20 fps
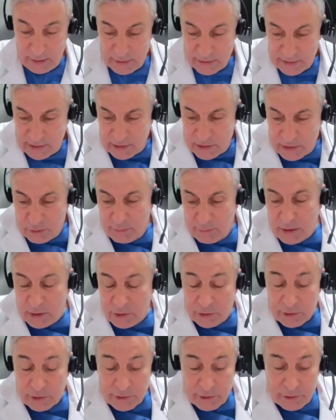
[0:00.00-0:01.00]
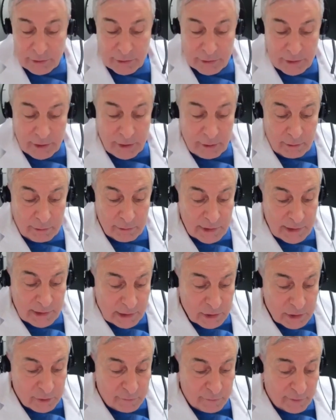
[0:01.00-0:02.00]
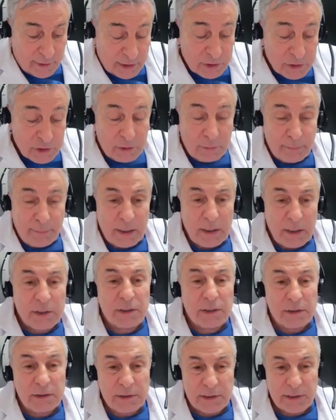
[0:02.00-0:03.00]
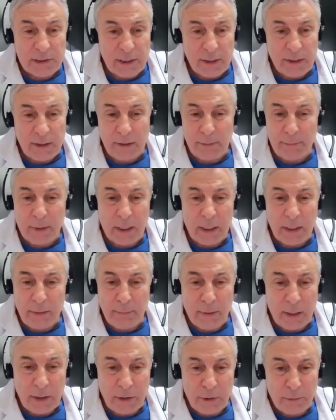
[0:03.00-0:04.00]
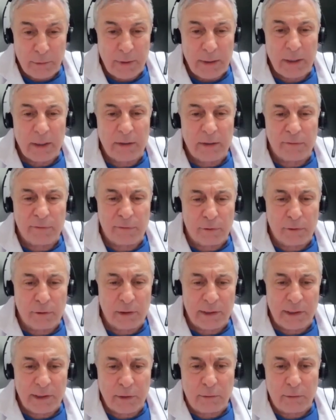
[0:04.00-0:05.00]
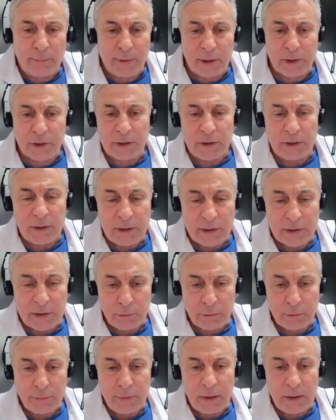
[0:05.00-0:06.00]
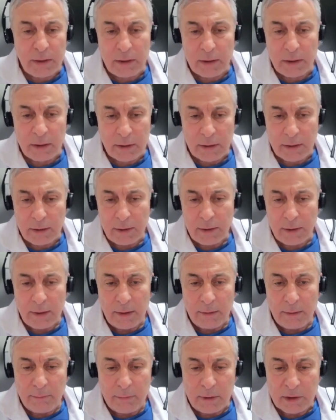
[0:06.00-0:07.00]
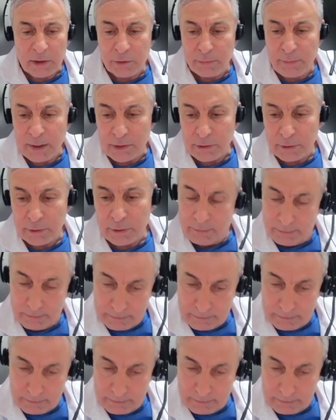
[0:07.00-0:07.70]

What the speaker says: such a major surgery on such a fragile patients by doing a focal decompression, it would be much better.